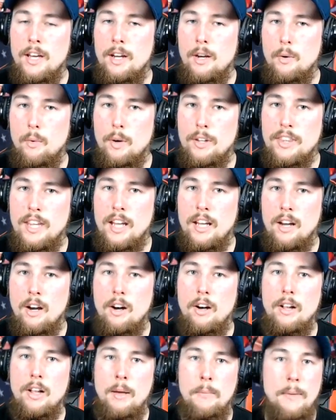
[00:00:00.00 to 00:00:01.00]
what they
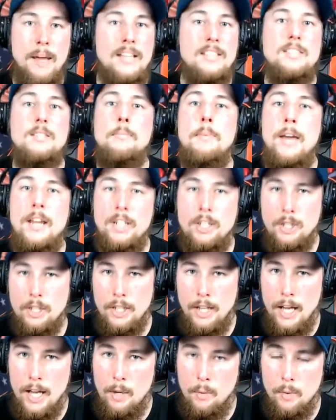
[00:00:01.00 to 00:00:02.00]
call Emancipation
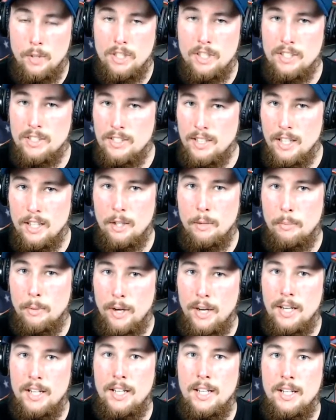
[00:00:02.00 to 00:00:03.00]
Day, which is
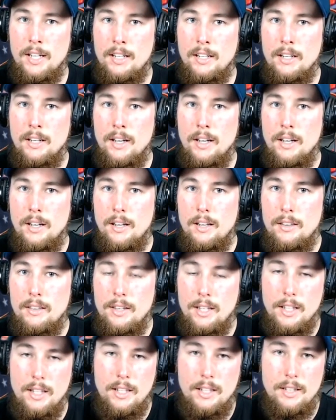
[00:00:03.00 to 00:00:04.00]
celebrating
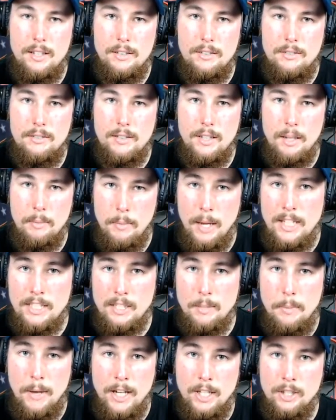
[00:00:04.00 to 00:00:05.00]
the
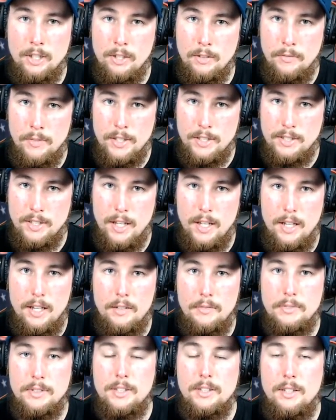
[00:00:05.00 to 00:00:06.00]
emancipation of the
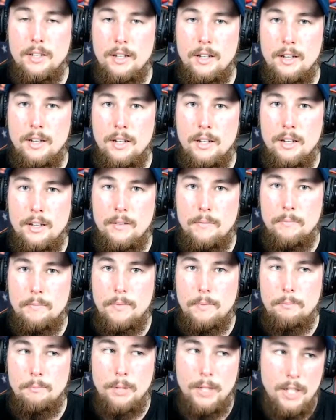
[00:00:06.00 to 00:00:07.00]
slaves.
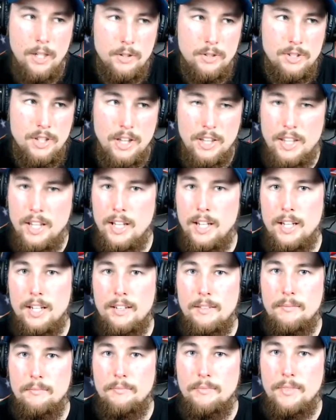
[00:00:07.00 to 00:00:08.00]
But here's the
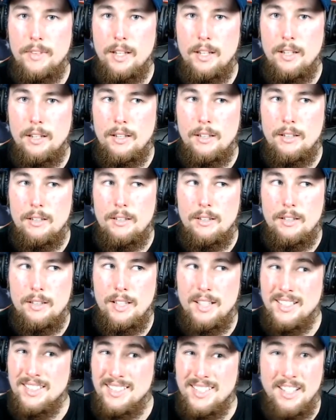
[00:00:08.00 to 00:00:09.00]
thing
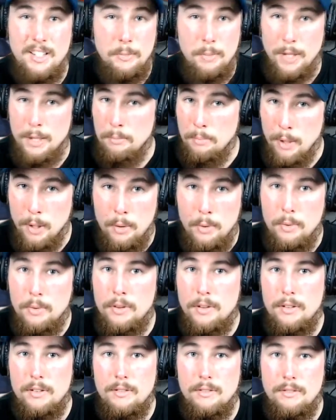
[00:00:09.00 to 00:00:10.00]
you can celebrate
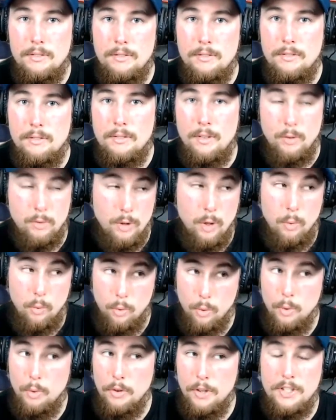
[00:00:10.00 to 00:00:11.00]
both. There's no
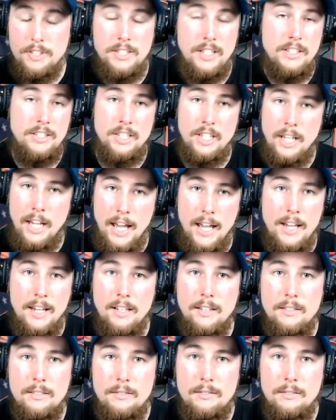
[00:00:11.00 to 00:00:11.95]
rule that says you can't.